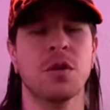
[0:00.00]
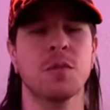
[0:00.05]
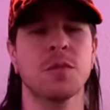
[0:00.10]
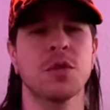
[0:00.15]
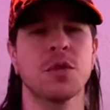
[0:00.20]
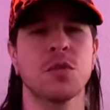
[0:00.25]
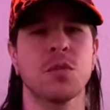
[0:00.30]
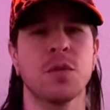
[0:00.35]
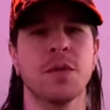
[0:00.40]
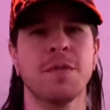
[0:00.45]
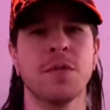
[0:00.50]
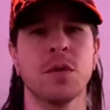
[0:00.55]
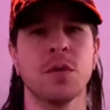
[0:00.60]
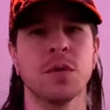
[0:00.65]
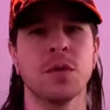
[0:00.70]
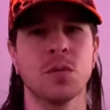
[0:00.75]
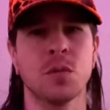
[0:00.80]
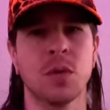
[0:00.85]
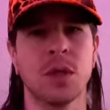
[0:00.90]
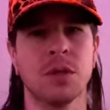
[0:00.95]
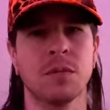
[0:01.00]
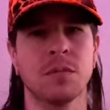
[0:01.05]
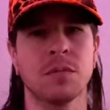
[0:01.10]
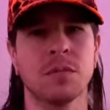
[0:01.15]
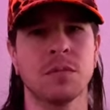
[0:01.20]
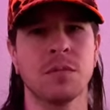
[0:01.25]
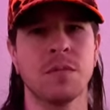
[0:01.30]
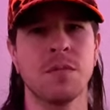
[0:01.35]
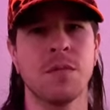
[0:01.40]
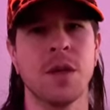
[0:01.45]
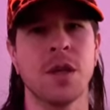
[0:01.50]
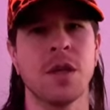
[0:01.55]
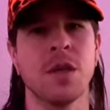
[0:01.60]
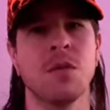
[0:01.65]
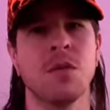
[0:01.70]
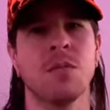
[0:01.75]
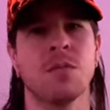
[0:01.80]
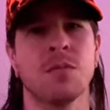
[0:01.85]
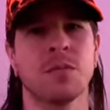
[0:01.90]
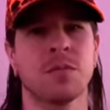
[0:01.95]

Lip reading: I'm sure review as well. Thank you.